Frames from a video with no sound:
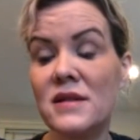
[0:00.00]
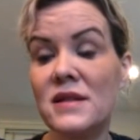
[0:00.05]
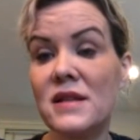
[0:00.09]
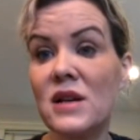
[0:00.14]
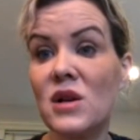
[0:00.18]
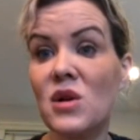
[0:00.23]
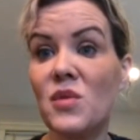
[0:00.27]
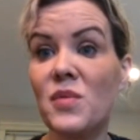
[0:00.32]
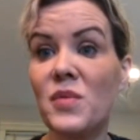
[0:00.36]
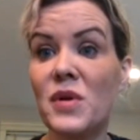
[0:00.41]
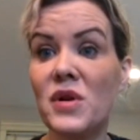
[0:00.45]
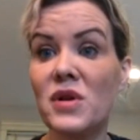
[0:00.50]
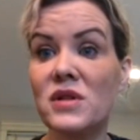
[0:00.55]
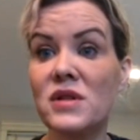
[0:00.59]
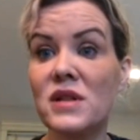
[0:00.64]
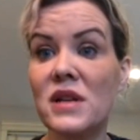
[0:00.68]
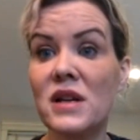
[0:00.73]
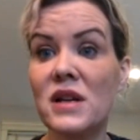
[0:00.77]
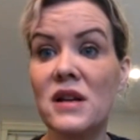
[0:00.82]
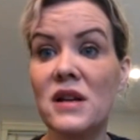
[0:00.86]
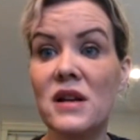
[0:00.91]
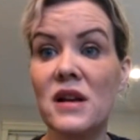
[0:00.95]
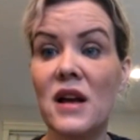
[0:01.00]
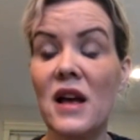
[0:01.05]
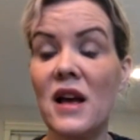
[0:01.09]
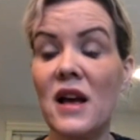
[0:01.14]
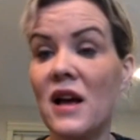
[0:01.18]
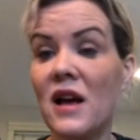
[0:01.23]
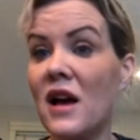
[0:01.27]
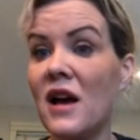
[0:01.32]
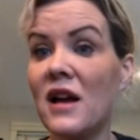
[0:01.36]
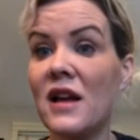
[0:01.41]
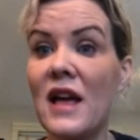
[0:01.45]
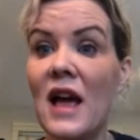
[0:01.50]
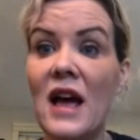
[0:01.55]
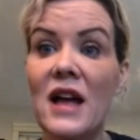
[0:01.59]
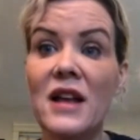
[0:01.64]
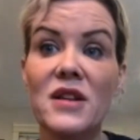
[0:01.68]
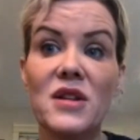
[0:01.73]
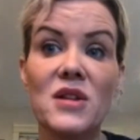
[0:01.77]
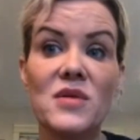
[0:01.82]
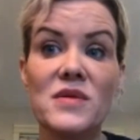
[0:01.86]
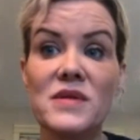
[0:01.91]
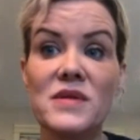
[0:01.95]
single person,
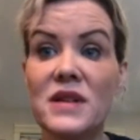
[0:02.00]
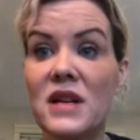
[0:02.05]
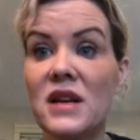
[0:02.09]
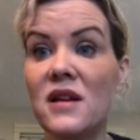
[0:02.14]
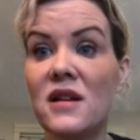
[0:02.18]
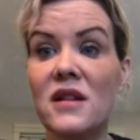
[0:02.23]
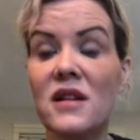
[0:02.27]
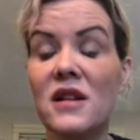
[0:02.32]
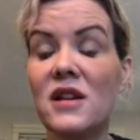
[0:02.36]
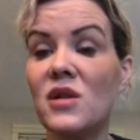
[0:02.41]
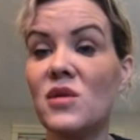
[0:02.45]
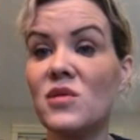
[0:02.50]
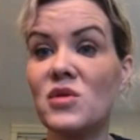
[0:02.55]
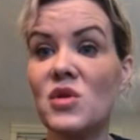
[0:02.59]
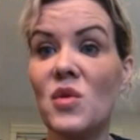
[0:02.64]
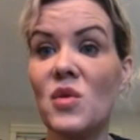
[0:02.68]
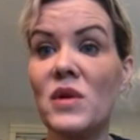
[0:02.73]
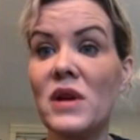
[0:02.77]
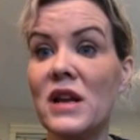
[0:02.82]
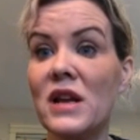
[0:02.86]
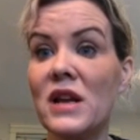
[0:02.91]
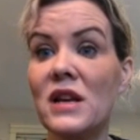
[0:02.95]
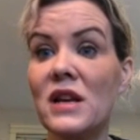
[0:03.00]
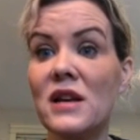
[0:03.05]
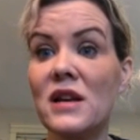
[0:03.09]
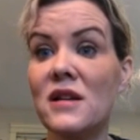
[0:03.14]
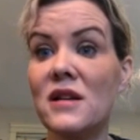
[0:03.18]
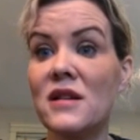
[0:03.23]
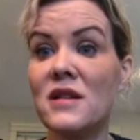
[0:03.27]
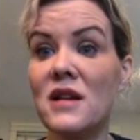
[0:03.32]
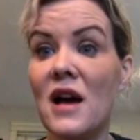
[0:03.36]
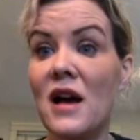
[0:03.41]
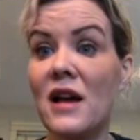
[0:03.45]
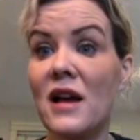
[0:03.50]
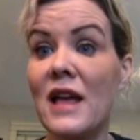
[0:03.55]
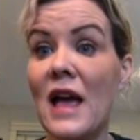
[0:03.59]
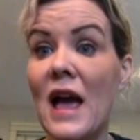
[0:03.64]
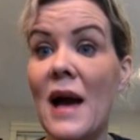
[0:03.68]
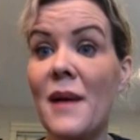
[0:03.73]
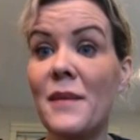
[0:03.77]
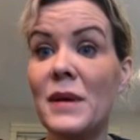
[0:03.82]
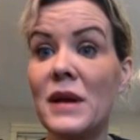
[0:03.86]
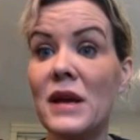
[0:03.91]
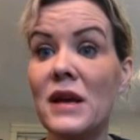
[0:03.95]
again using, you know, donated
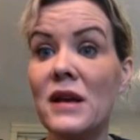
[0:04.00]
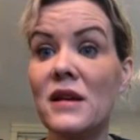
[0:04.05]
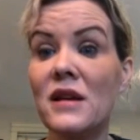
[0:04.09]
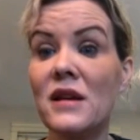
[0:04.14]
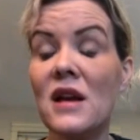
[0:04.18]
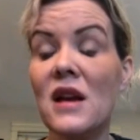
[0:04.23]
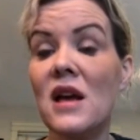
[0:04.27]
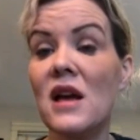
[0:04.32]
gamete,